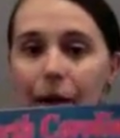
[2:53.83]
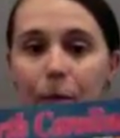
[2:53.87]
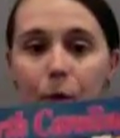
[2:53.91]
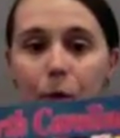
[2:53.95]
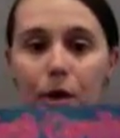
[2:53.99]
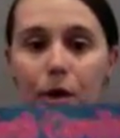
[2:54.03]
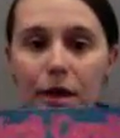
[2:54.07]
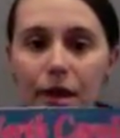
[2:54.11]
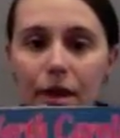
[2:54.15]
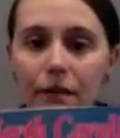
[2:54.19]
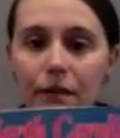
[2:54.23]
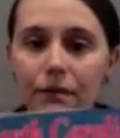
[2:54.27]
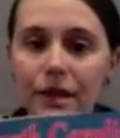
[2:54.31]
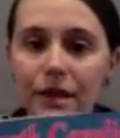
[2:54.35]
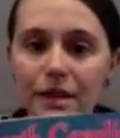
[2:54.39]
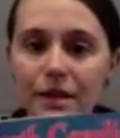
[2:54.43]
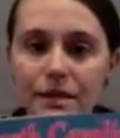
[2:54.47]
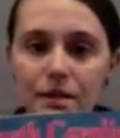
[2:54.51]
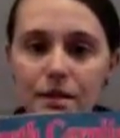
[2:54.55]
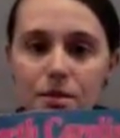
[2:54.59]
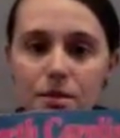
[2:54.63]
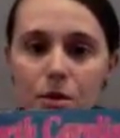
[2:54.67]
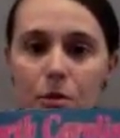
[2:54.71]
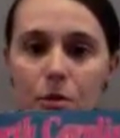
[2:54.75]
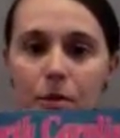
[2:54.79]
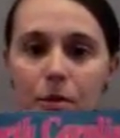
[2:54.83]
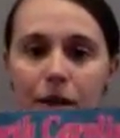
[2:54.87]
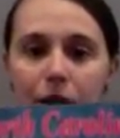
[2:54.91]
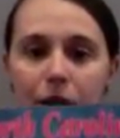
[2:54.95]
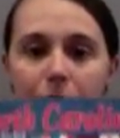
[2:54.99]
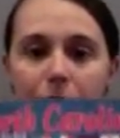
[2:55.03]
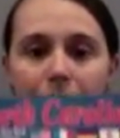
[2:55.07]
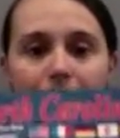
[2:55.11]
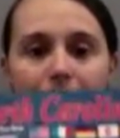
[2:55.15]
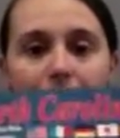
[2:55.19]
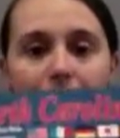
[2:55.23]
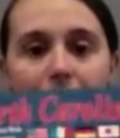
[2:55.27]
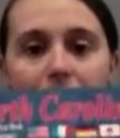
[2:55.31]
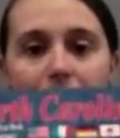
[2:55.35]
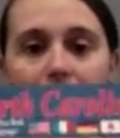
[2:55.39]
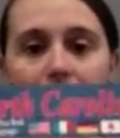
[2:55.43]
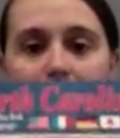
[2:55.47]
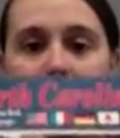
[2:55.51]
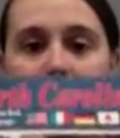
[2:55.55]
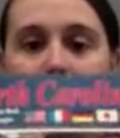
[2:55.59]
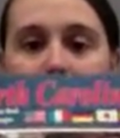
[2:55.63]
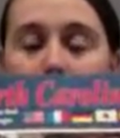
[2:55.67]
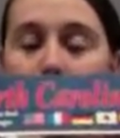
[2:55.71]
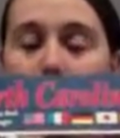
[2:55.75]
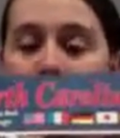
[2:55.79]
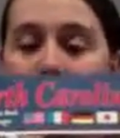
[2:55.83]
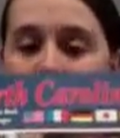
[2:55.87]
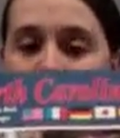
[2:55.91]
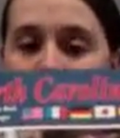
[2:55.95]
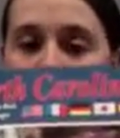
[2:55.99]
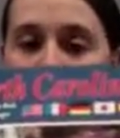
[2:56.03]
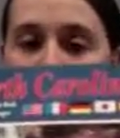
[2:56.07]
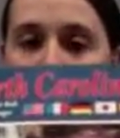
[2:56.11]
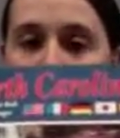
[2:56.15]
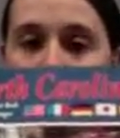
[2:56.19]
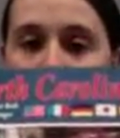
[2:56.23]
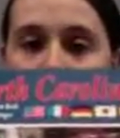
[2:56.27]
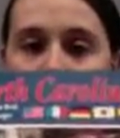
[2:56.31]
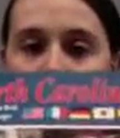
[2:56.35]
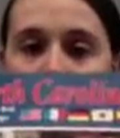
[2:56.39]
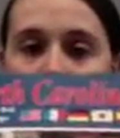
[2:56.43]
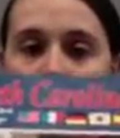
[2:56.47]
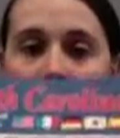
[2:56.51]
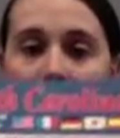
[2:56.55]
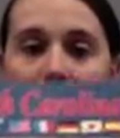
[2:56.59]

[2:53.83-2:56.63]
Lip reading: going to give these as omiyage, as presents,